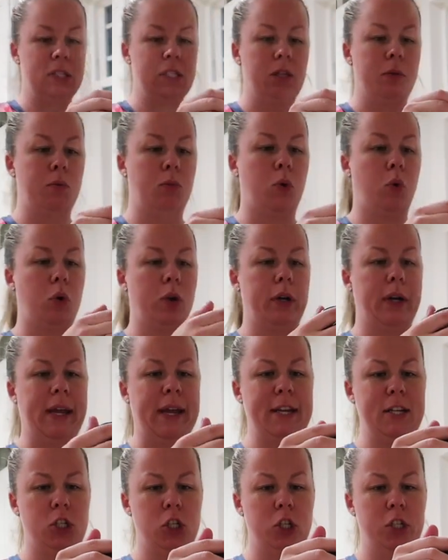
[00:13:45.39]
some more
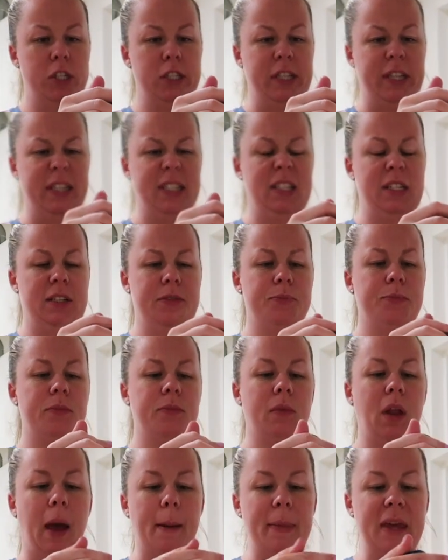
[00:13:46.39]
Nature's seasoning.
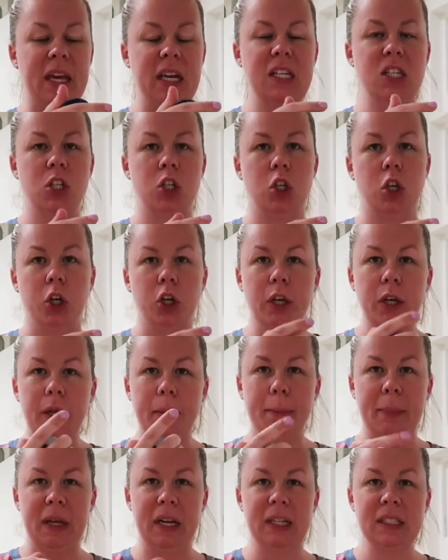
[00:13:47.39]
I mean, it's
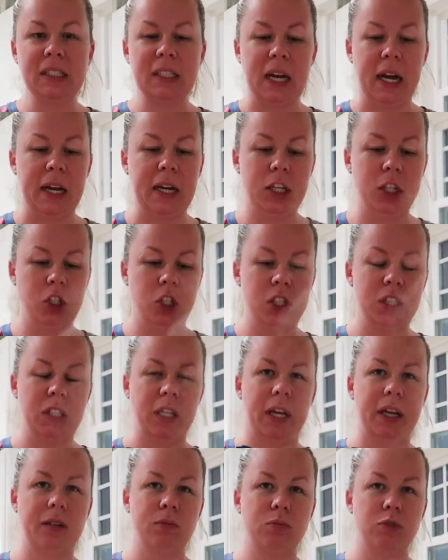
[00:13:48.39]
good, but it's kind of just
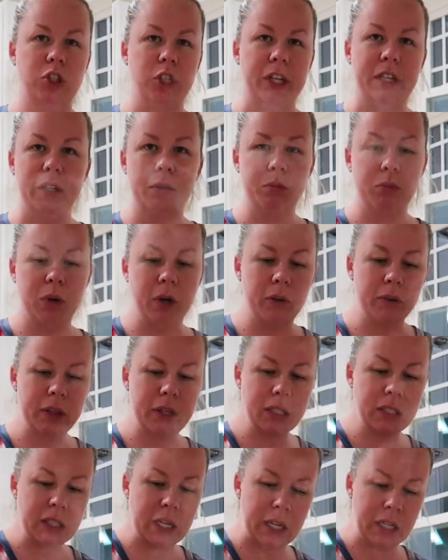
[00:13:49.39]
like chicken
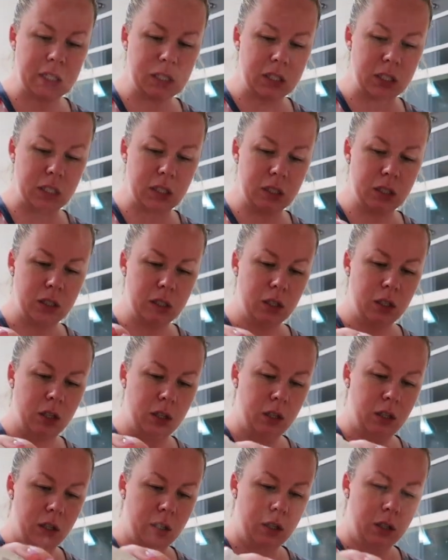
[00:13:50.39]
brothy tasting.
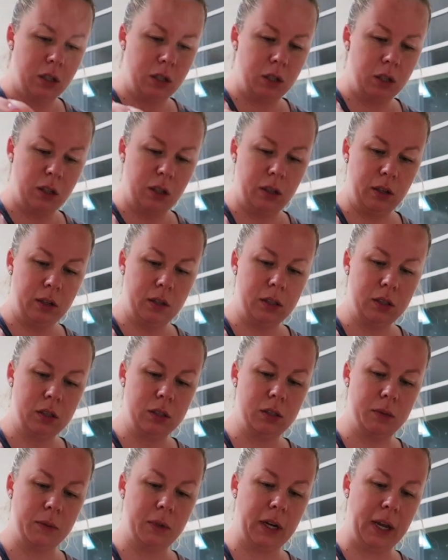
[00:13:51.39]

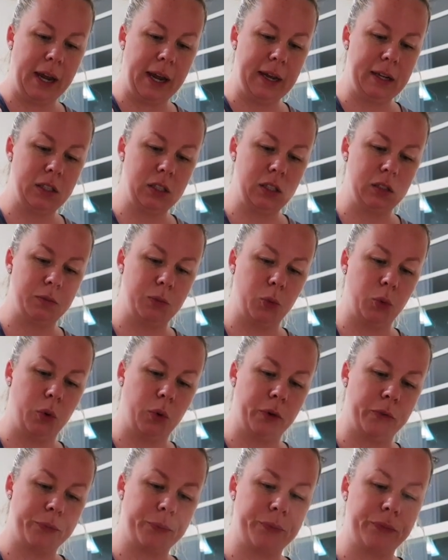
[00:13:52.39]
So I'm gonna add some
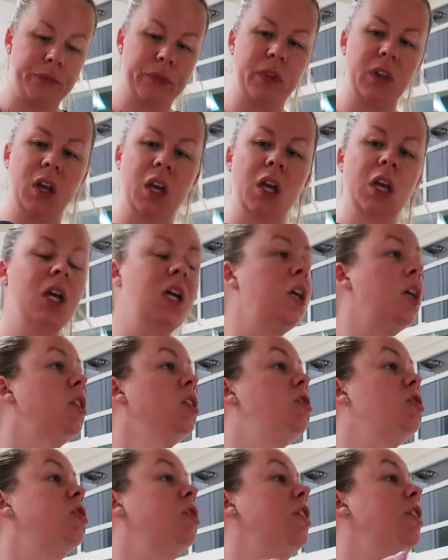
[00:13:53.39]
more
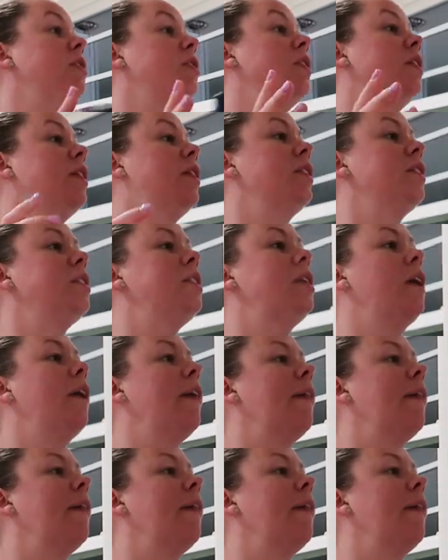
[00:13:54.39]
seasonings.